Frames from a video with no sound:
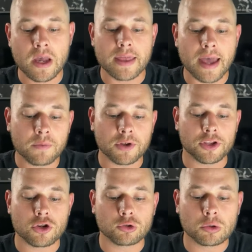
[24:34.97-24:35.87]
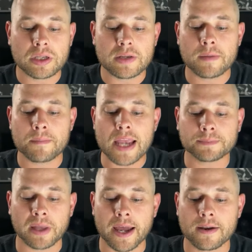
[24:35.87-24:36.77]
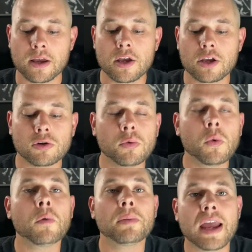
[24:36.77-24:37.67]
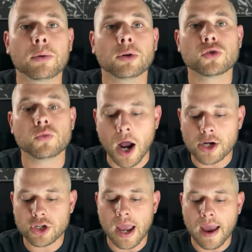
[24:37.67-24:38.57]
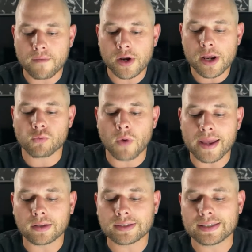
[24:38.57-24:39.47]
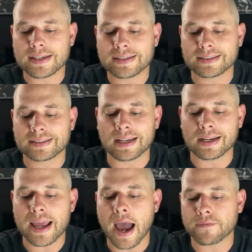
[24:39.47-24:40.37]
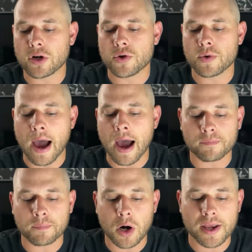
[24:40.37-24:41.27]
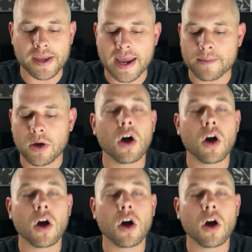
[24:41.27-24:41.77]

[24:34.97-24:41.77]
Then with the YouTube TV base plan, you will be able to watch every regular season Sunday afternoon out-of-market game.